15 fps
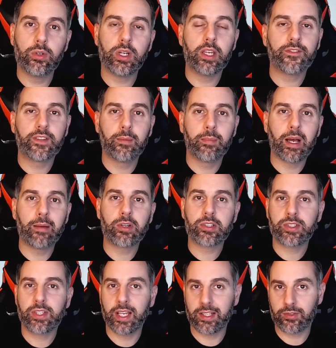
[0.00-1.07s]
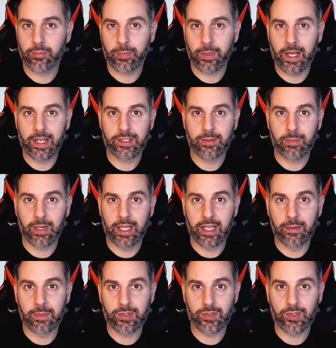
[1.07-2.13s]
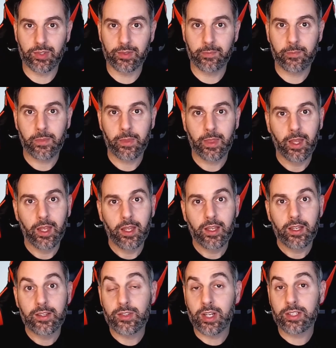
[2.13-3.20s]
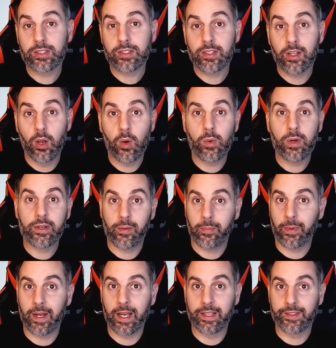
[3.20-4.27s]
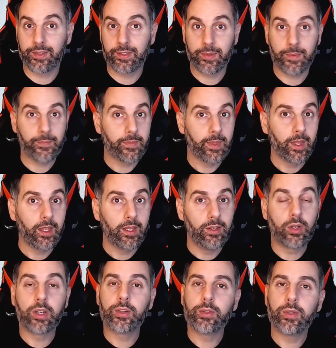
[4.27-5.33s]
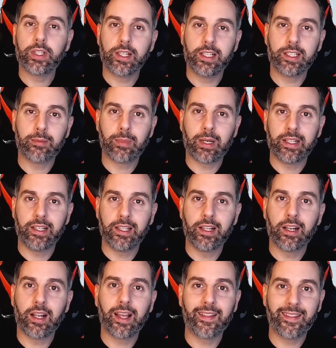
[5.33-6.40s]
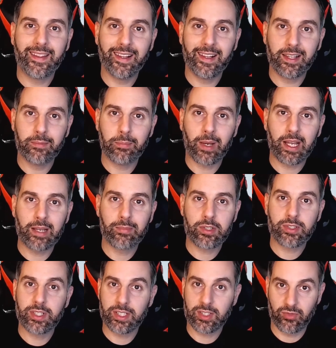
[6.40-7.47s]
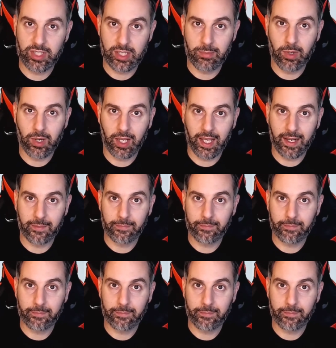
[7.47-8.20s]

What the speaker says: if the buy box gets suppressed by Amazon? Just lower your price. You can do it little by little until the buy box is visible again.